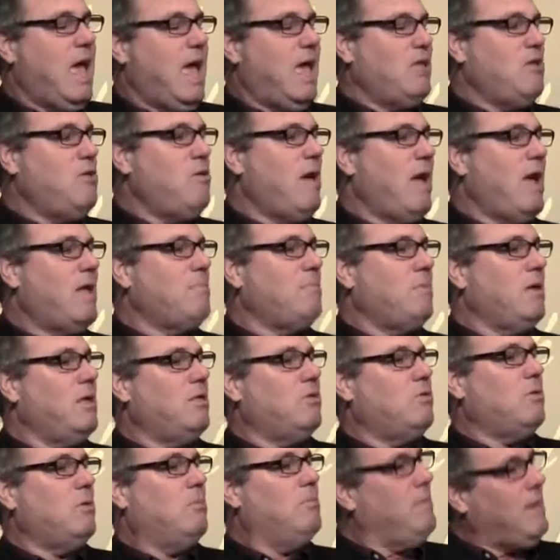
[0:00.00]
And you hadn't
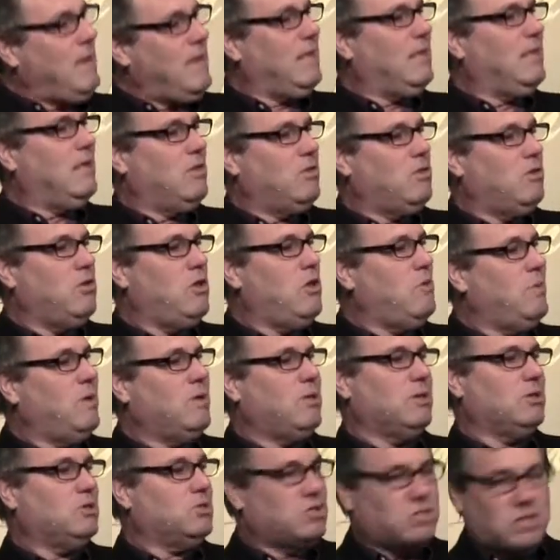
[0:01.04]
been to a meeting until you
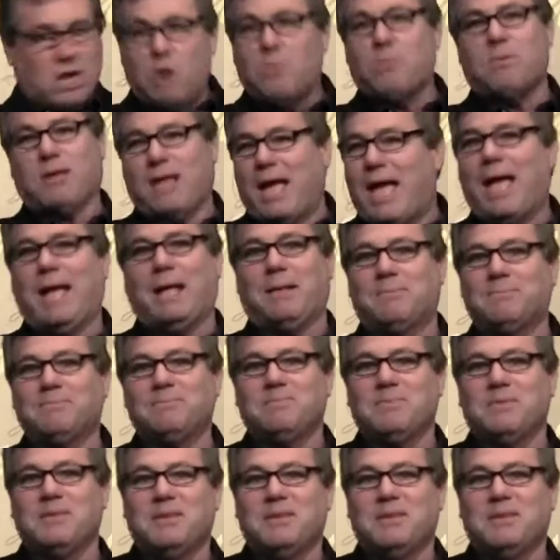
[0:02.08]
went to Shelmerdine.